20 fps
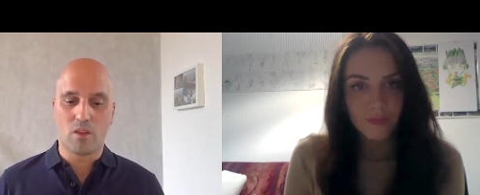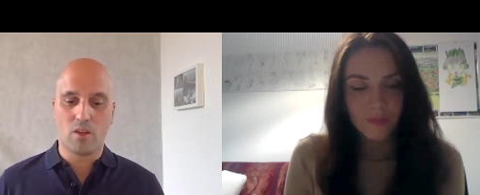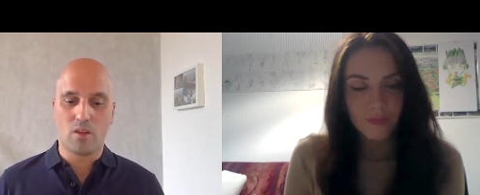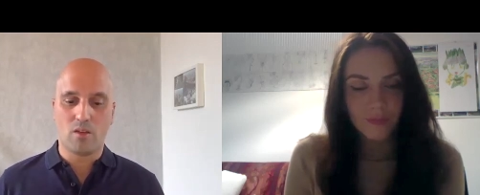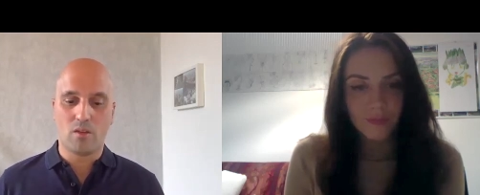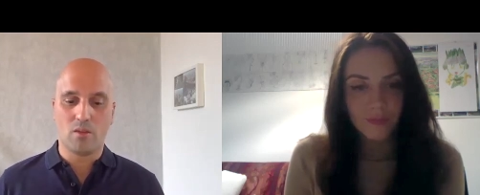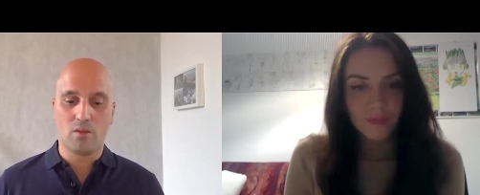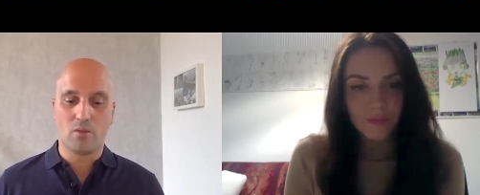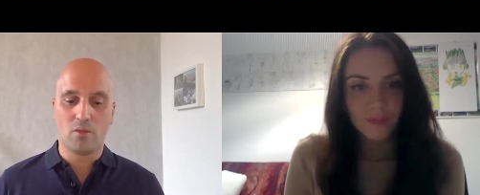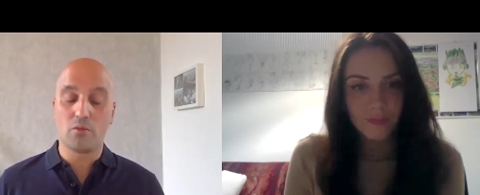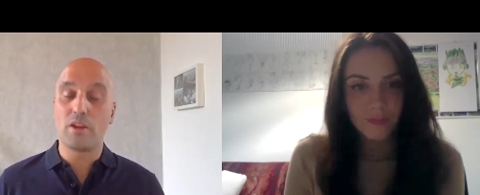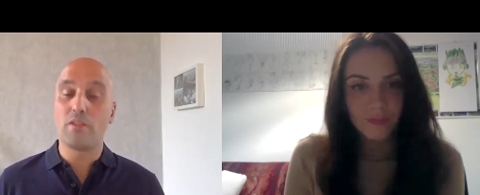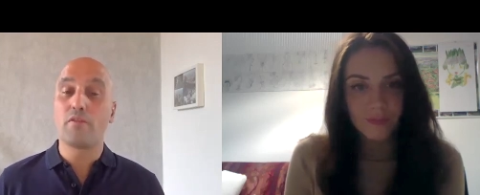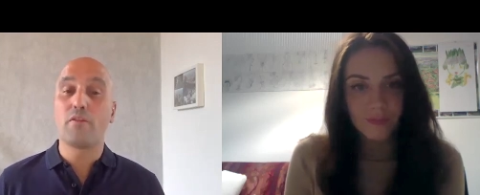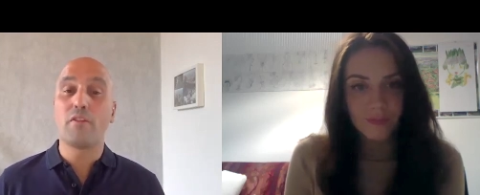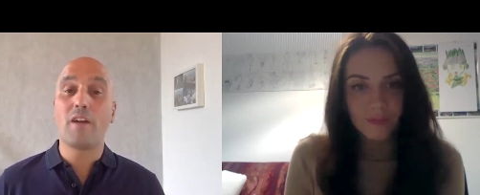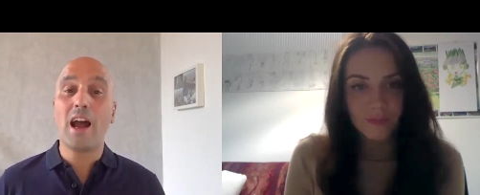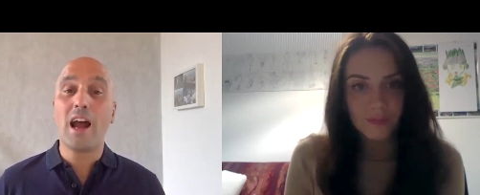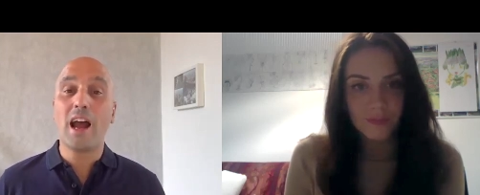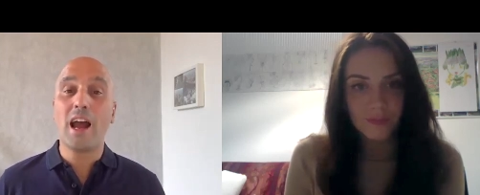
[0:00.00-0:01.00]
Speaker 1: uh,
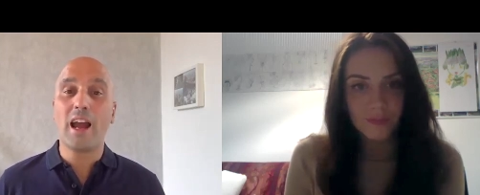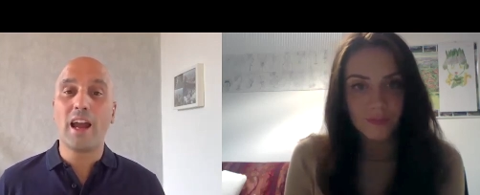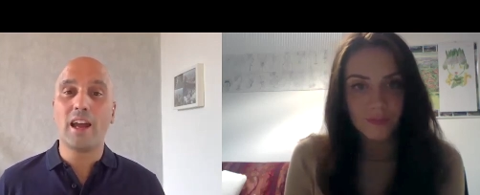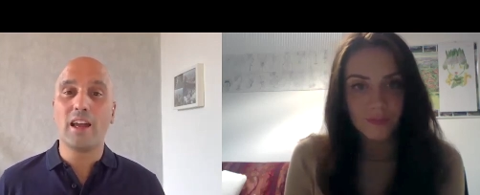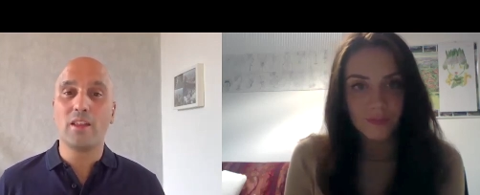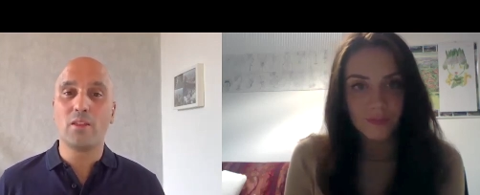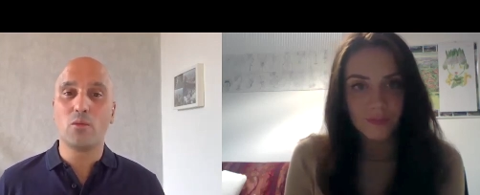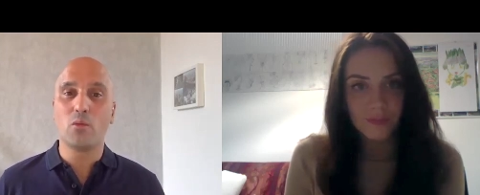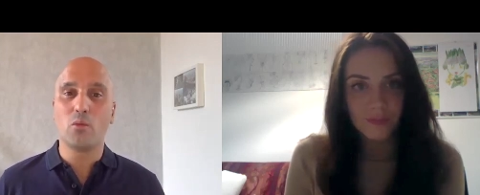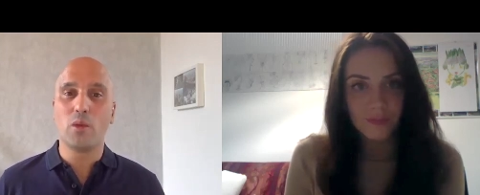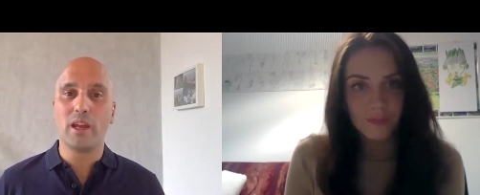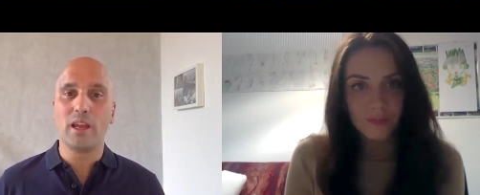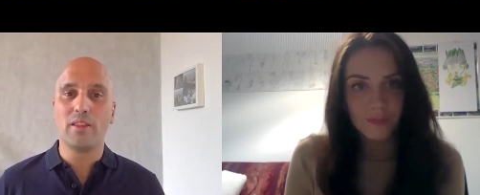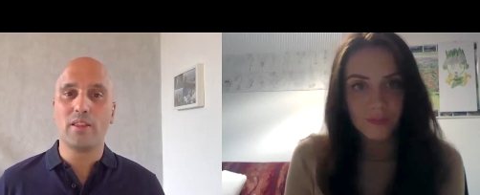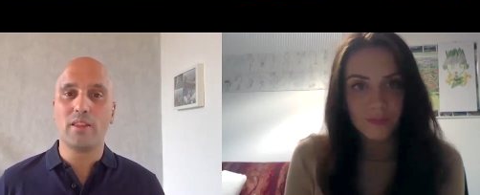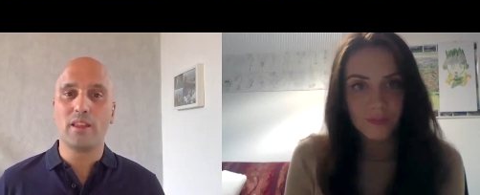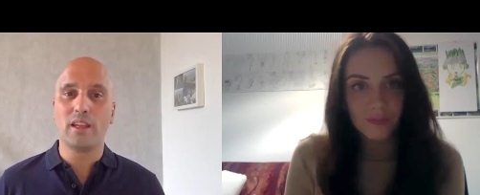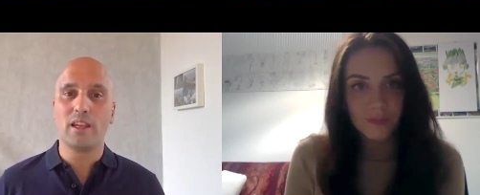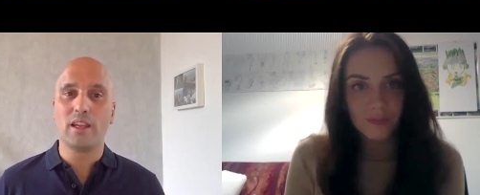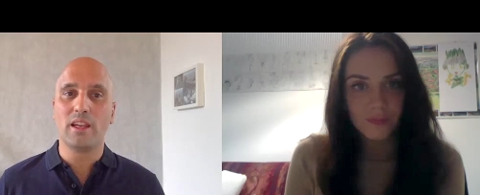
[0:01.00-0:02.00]
refined with
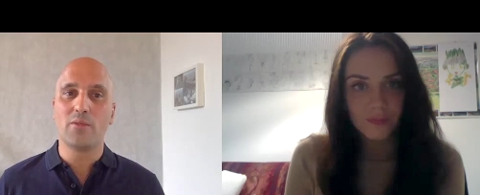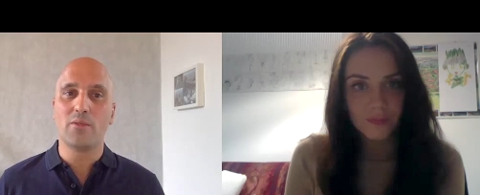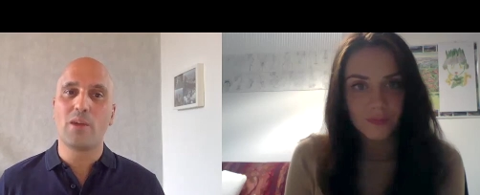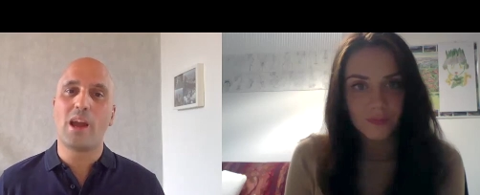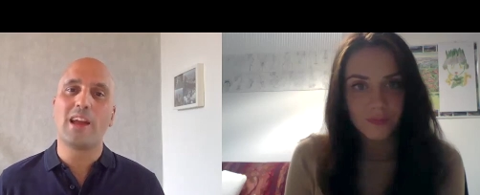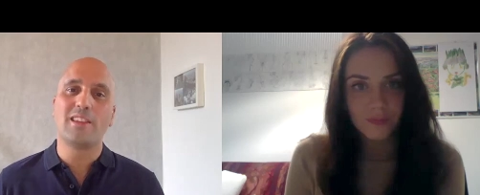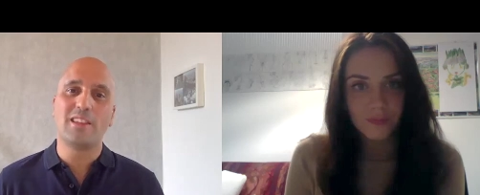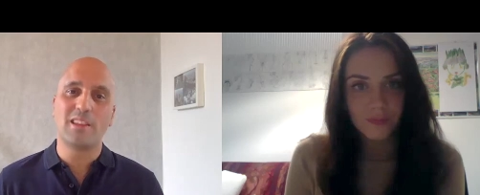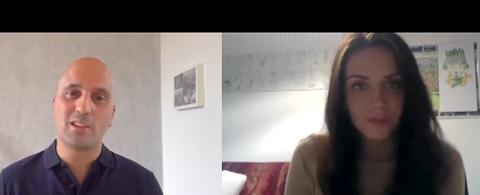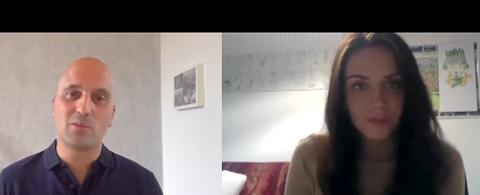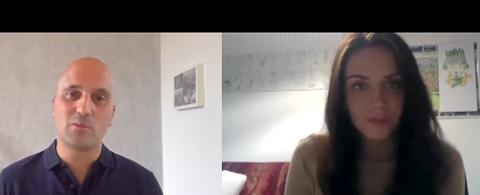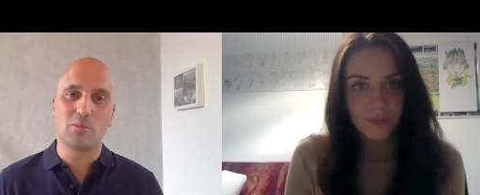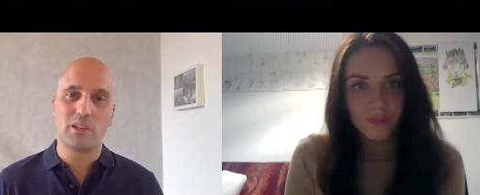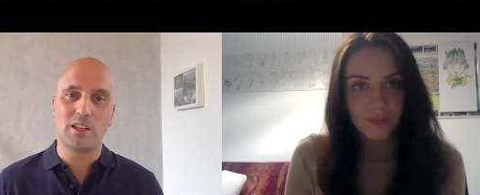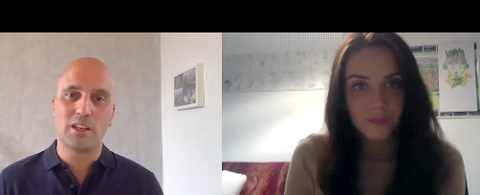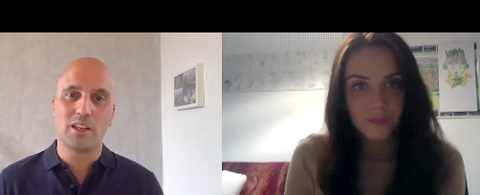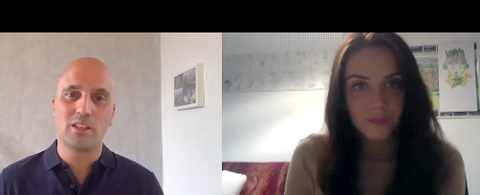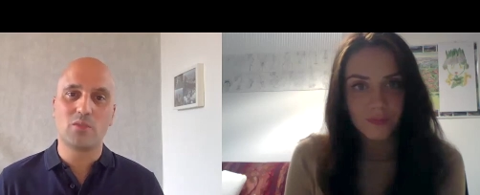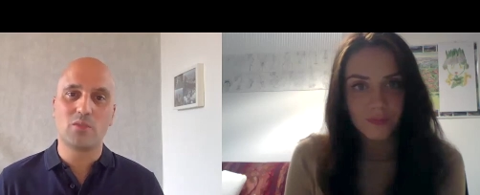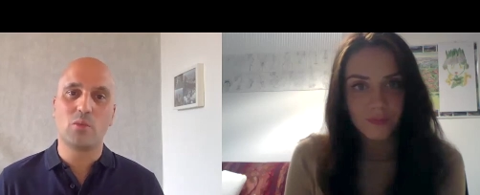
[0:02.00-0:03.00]
the right
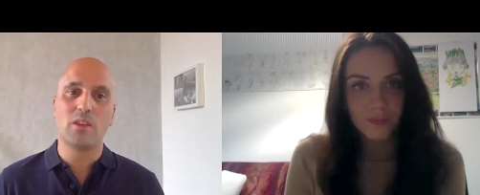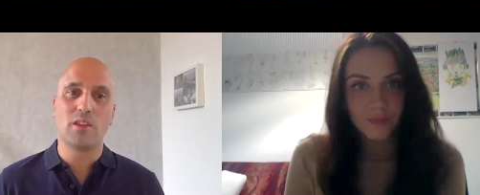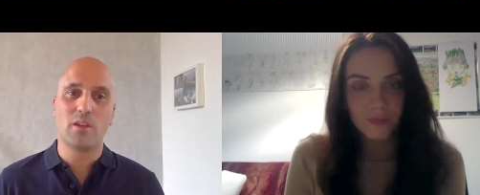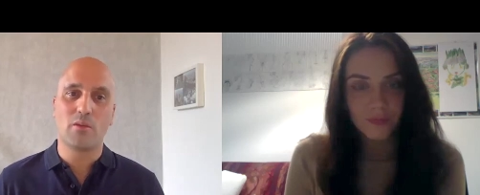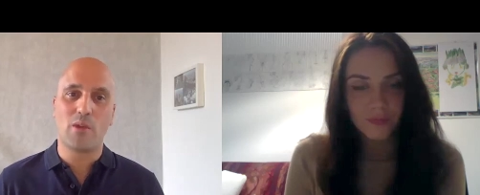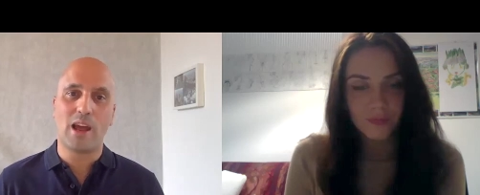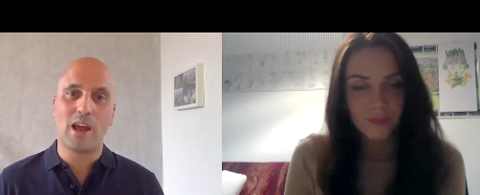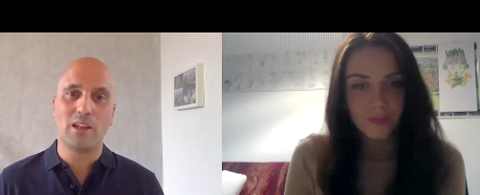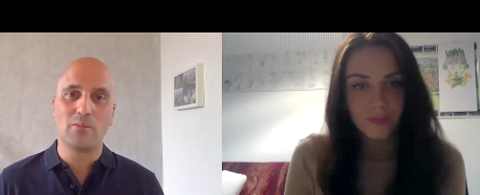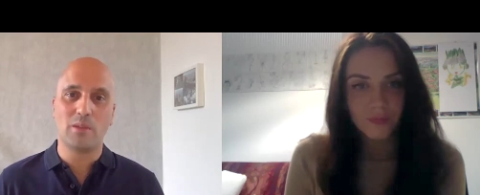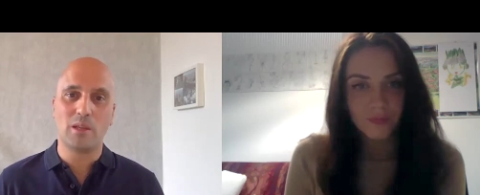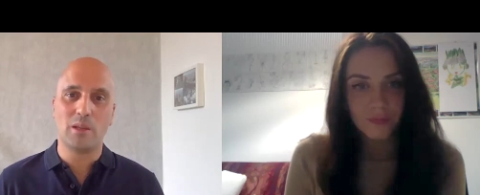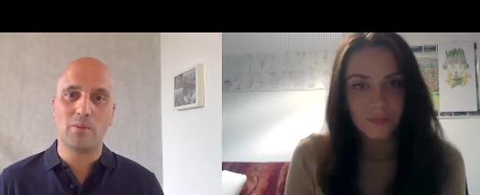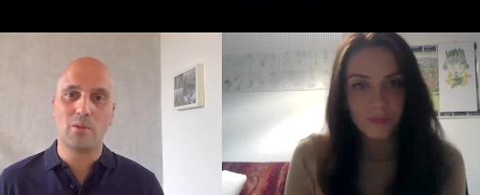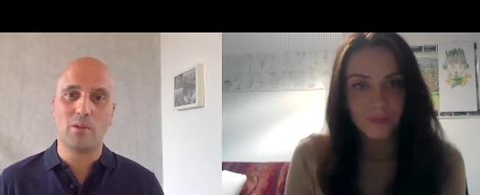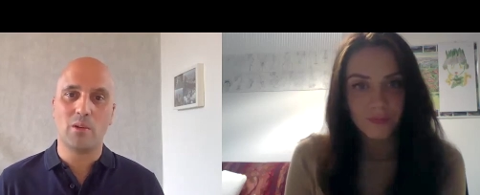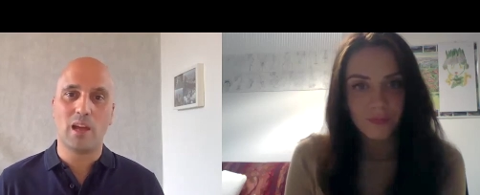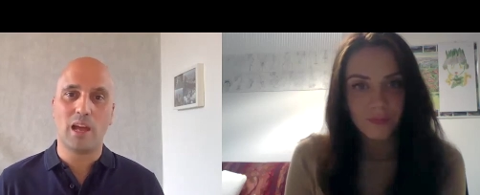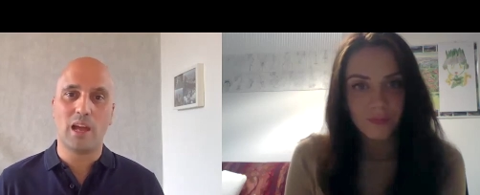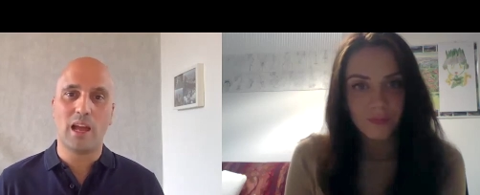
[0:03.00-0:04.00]
experience with the right
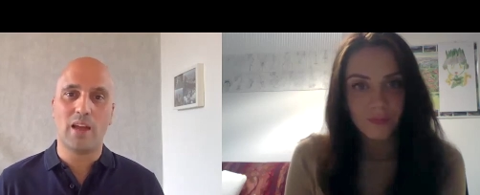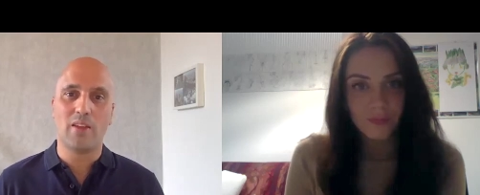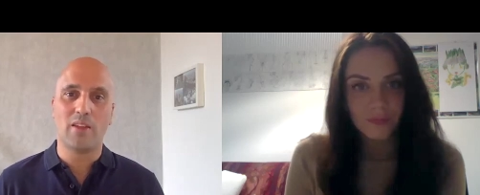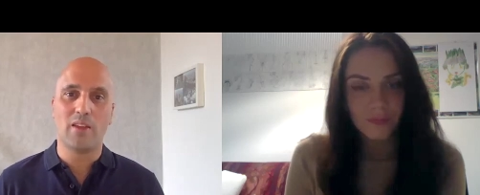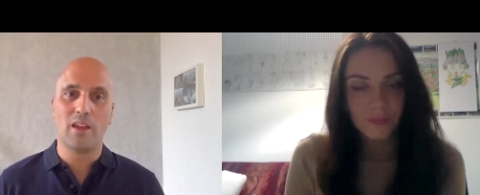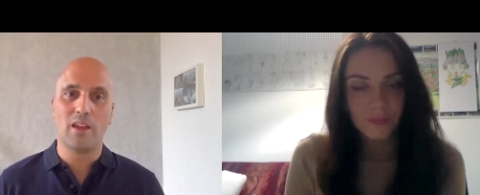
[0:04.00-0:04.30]
people and